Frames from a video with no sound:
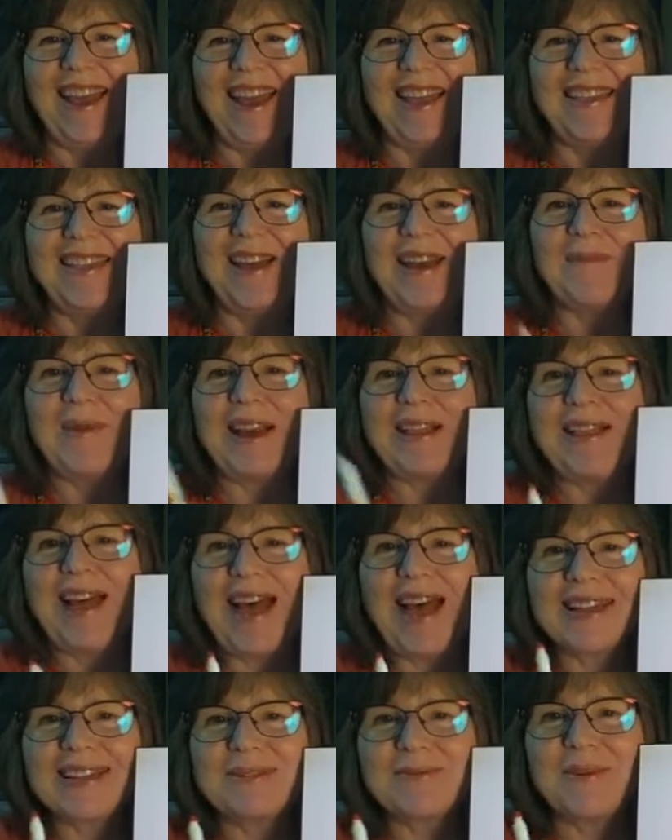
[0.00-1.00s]
And then my
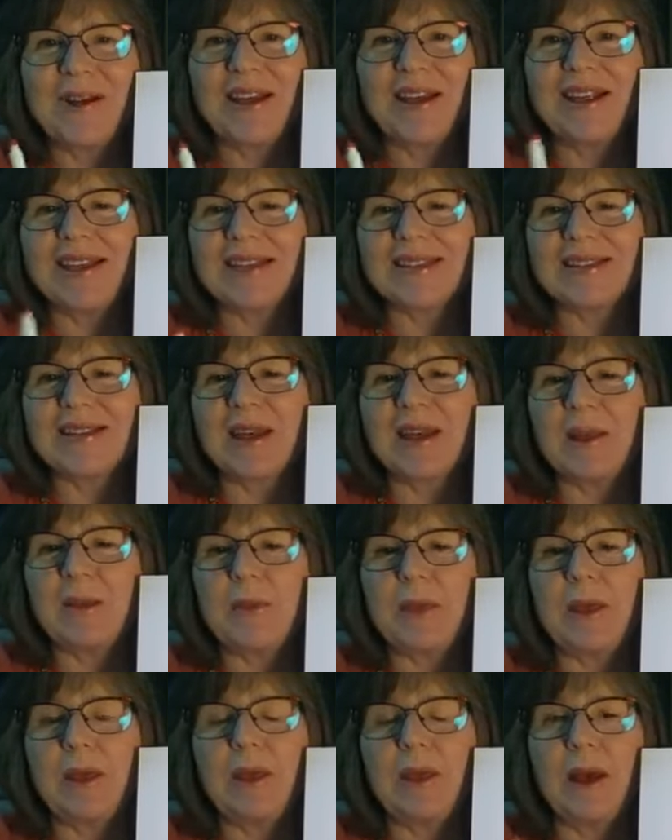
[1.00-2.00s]
last one is going to
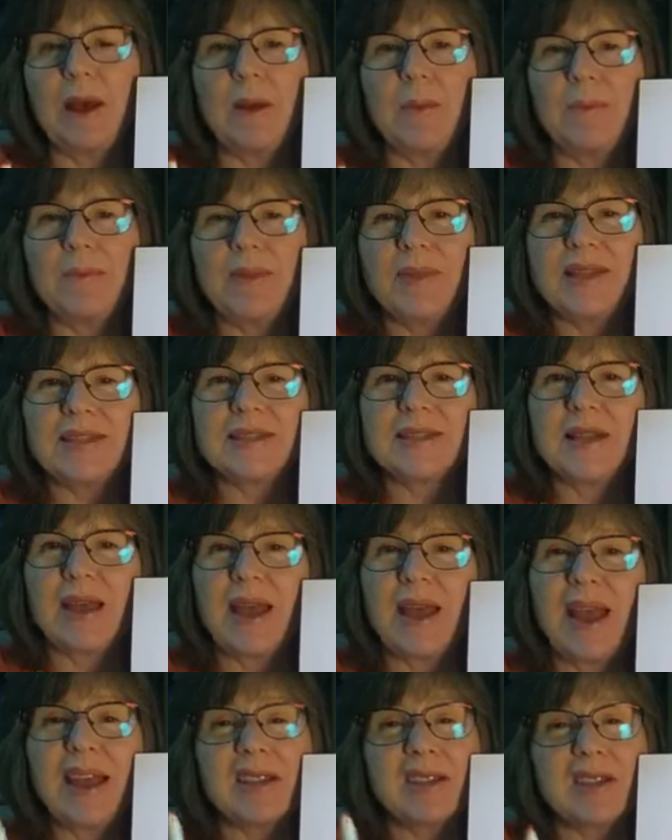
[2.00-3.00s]
be, um, it's
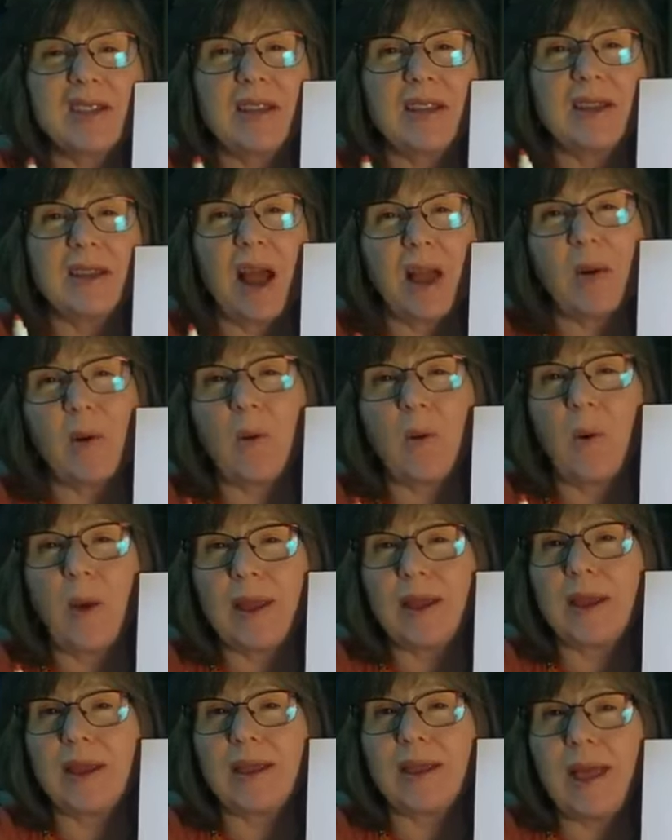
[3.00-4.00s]
actually not
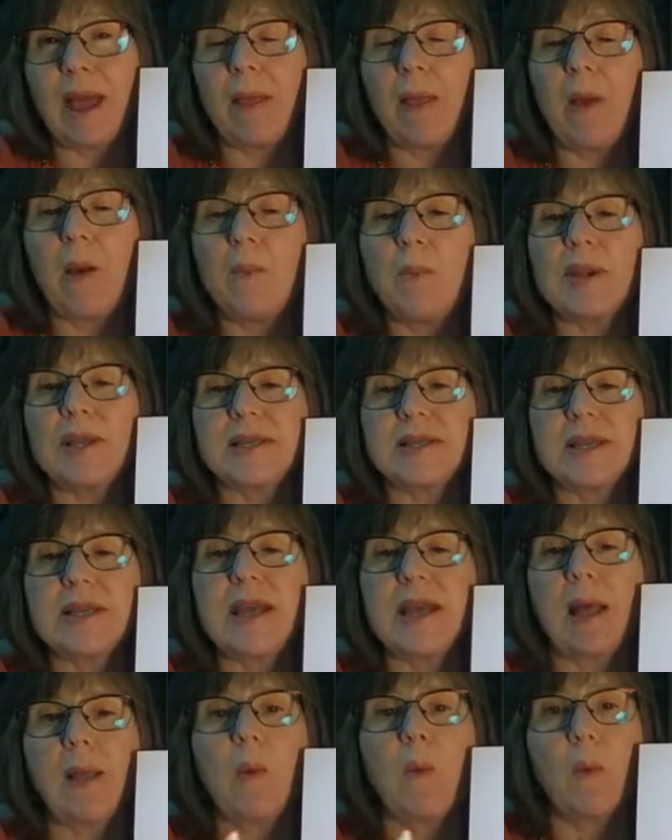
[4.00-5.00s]
quite a yellow, but it's a
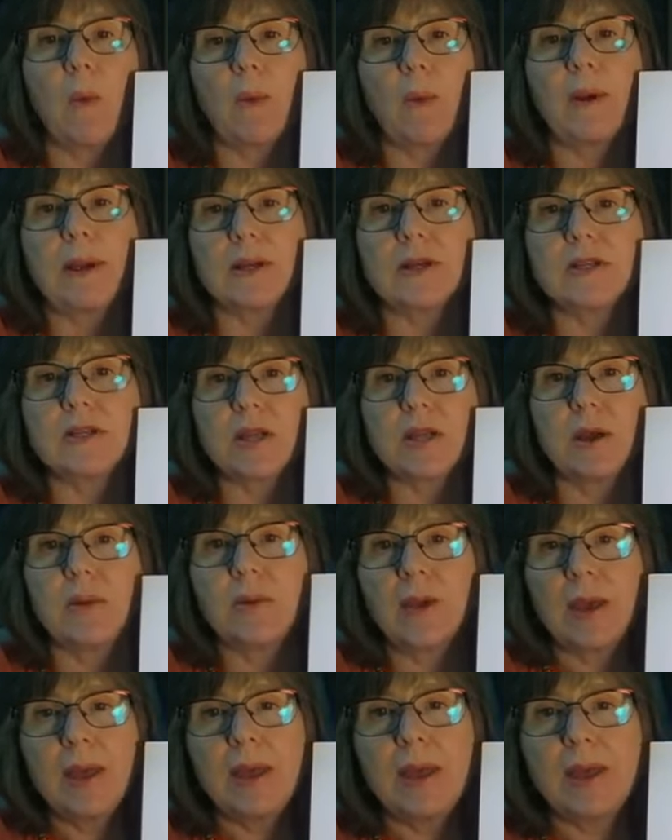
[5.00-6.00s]
yellow-orange.
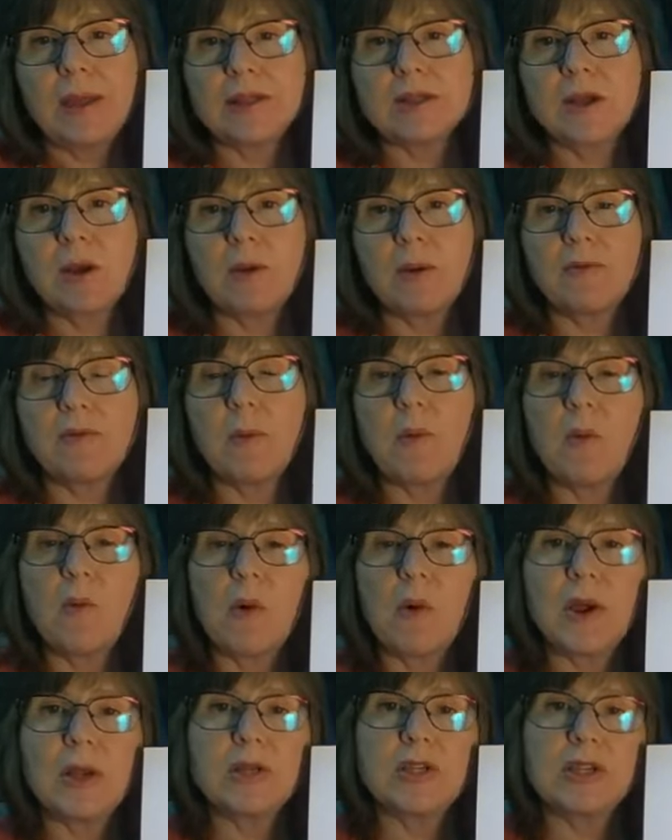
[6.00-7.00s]
So it's going from
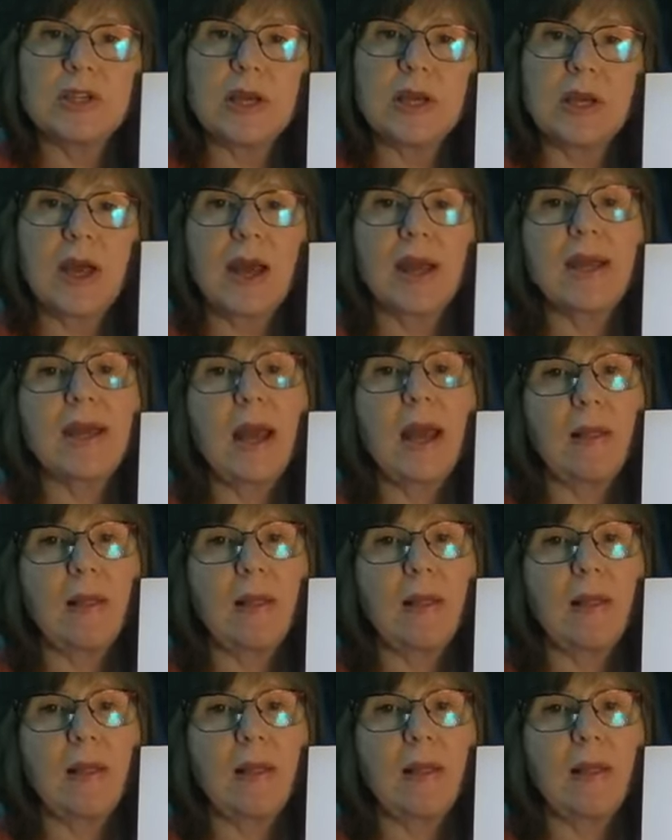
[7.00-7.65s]
orange to kind of